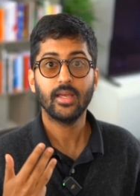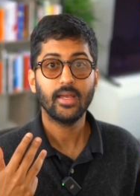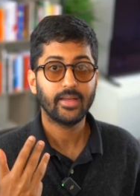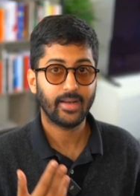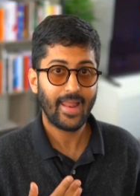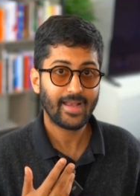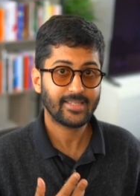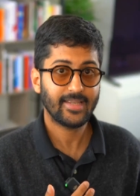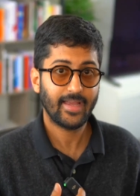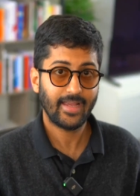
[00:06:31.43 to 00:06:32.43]
Relax
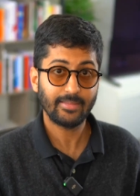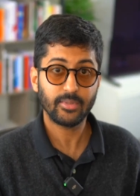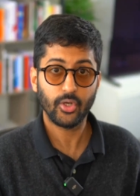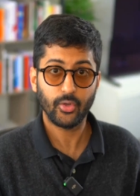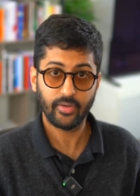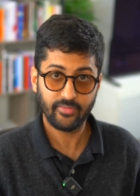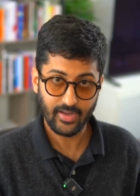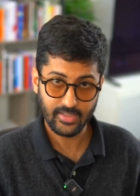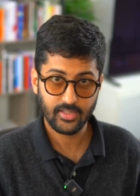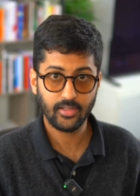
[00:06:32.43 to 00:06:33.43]
AI helps you do it
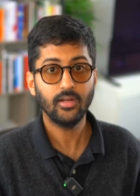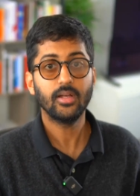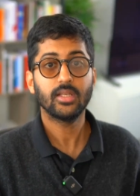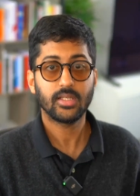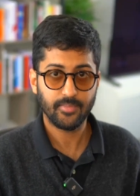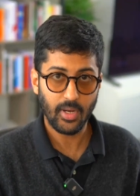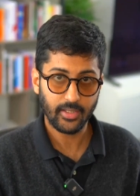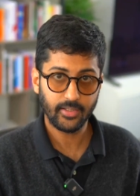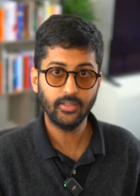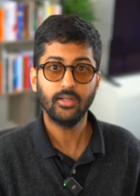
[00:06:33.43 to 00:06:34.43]
faster,
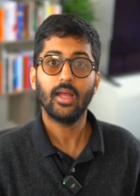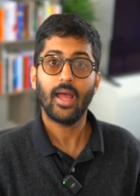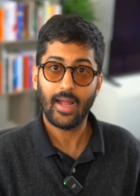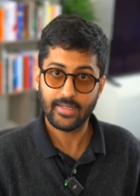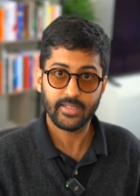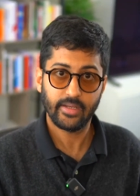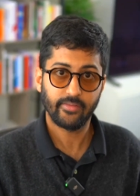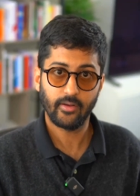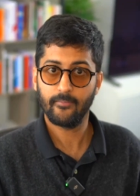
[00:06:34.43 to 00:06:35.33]
smarter, and safer.